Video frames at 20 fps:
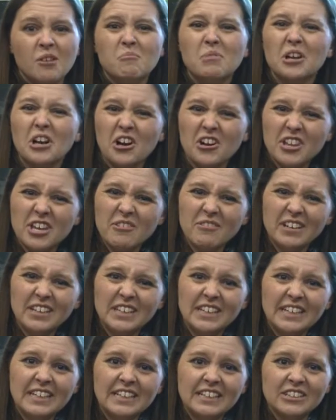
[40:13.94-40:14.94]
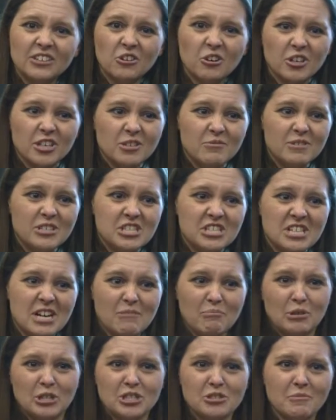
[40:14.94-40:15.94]
But are they really, or did we just
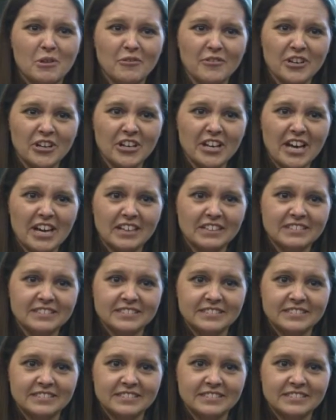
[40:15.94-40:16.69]
not push them over there yet?